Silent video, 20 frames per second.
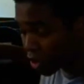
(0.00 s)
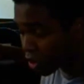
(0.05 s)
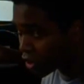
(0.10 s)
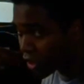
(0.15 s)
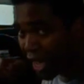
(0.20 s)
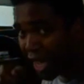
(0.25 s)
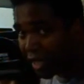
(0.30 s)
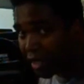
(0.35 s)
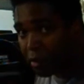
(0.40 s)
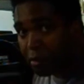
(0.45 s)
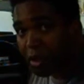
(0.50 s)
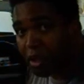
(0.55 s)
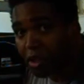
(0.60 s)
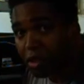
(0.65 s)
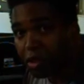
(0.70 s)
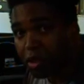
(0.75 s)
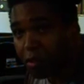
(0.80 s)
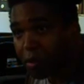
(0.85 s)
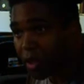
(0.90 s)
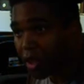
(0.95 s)
you're not gonna be
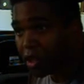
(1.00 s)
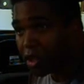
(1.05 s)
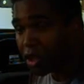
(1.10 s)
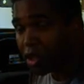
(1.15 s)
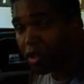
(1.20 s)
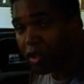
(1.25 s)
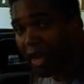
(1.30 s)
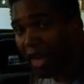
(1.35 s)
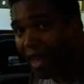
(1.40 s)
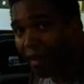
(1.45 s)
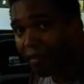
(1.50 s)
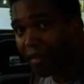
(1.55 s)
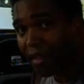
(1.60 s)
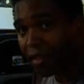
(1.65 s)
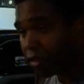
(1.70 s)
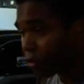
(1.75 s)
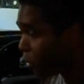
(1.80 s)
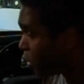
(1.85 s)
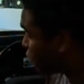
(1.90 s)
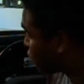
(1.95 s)
using because you don't have the
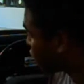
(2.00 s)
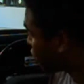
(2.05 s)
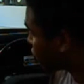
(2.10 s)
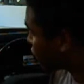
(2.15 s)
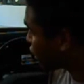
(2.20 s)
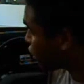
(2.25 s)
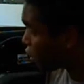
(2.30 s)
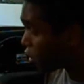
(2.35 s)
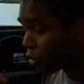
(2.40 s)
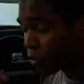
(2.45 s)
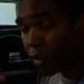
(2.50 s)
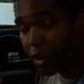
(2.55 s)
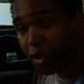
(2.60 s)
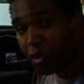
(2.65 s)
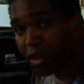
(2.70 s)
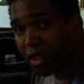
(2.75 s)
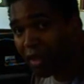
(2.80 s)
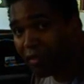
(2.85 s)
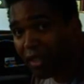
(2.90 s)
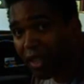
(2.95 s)
350 or
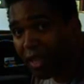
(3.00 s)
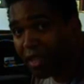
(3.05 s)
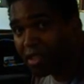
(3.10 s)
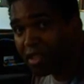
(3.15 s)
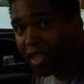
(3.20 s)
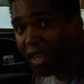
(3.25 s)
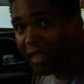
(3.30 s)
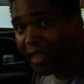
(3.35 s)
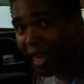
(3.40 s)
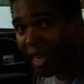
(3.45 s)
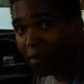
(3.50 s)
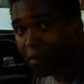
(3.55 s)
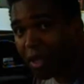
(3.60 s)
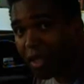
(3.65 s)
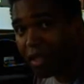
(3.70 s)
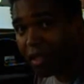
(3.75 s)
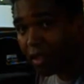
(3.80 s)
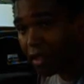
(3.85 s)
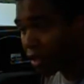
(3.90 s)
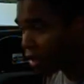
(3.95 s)
307 engine that came in
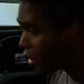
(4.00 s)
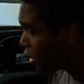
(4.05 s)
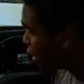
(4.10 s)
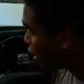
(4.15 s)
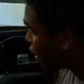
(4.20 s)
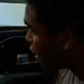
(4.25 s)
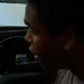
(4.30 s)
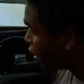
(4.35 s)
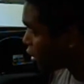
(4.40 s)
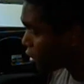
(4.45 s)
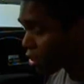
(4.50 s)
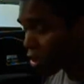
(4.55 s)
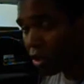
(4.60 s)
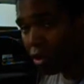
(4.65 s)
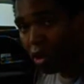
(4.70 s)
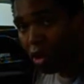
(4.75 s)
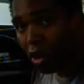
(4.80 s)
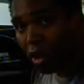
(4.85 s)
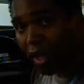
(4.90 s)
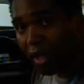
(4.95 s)
here. So
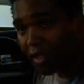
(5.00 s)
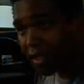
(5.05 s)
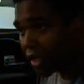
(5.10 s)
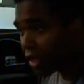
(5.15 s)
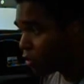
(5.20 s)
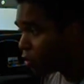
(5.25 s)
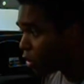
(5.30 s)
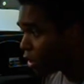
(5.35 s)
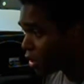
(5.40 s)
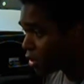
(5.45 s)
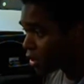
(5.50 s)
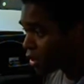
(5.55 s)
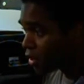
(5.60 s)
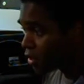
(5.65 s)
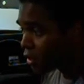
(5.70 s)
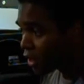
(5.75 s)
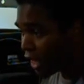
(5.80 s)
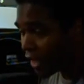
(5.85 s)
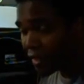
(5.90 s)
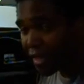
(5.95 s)
all I did was
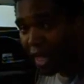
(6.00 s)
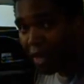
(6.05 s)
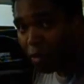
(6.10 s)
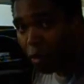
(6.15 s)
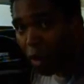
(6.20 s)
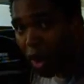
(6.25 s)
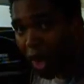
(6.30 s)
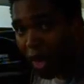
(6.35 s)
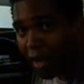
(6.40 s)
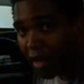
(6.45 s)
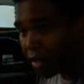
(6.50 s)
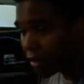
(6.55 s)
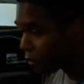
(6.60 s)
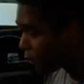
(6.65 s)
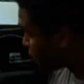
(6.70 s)
take that wire,